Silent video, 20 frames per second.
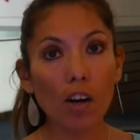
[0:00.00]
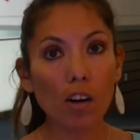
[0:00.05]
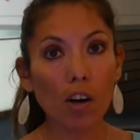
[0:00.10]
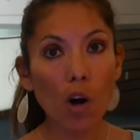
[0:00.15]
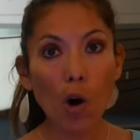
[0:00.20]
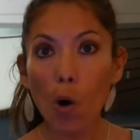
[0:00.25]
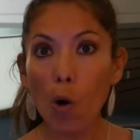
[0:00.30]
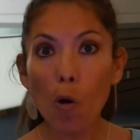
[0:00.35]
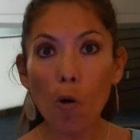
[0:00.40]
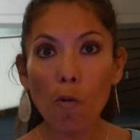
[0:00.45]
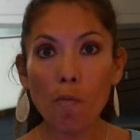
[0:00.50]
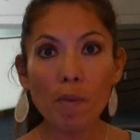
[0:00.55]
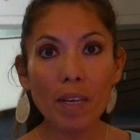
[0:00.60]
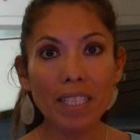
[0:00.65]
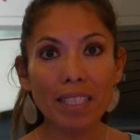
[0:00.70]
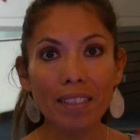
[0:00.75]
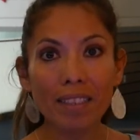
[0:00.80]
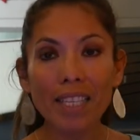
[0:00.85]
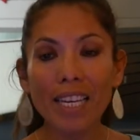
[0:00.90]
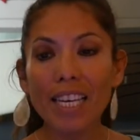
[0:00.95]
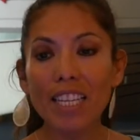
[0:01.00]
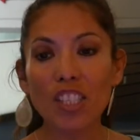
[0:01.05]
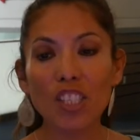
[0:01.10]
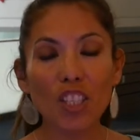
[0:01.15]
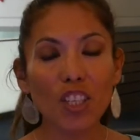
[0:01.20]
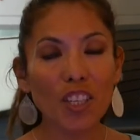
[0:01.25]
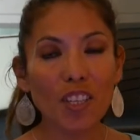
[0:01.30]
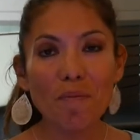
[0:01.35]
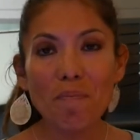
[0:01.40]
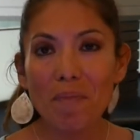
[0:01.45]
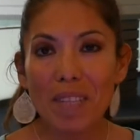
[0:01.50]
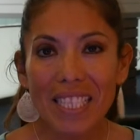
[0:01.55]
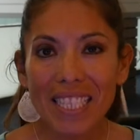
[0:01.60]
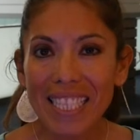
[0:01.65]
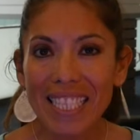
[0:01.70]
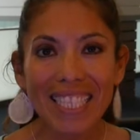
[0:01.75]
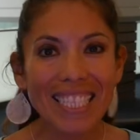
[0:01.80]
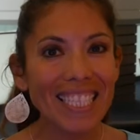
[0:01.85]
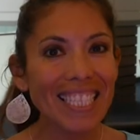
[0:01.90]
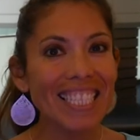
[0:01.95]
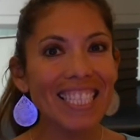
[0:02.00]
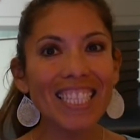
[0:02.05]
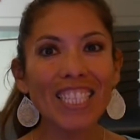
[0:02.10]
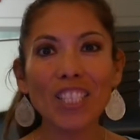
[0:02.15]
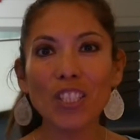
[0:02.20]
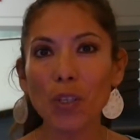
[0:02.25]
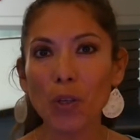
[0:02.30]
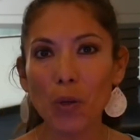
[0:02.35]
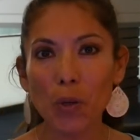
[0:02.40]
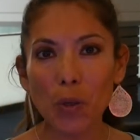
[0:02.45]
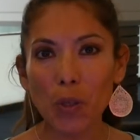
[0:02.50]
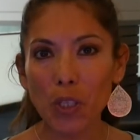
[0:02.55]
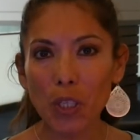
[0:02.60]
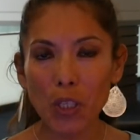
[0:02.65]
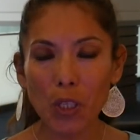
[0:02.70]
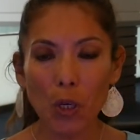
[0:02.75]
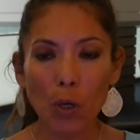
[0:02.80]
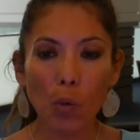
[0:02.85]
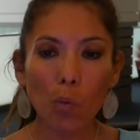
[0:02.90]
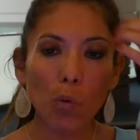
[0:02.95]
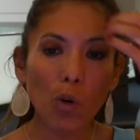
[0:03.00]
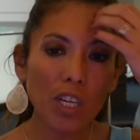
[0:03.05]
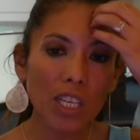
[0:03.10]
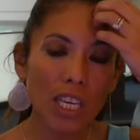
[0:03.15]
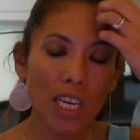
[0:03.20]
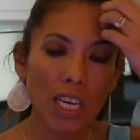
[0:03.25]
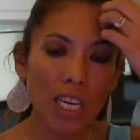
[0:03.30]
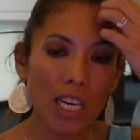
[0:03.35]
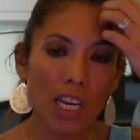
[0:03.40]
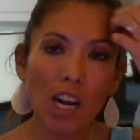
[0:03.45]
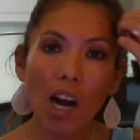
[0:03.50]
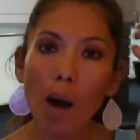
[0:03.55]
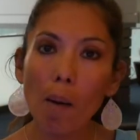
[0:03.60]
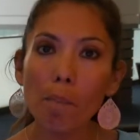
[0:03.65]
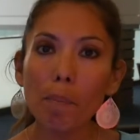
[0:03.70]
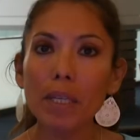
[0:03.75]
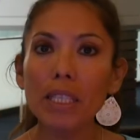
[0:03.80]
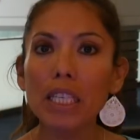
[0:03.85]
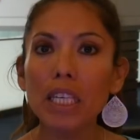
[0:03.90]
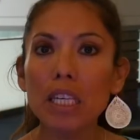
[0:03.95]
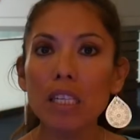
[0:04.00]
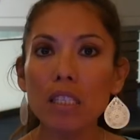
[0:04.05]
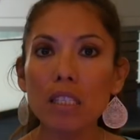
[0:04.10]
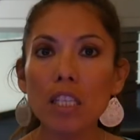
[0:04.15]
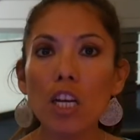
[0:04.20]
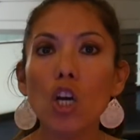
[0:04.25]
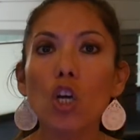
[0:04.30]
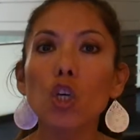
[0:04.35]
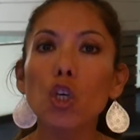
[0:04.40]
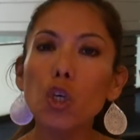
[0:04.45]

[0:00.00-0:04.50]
home and starting businesses or, you know, working in companies,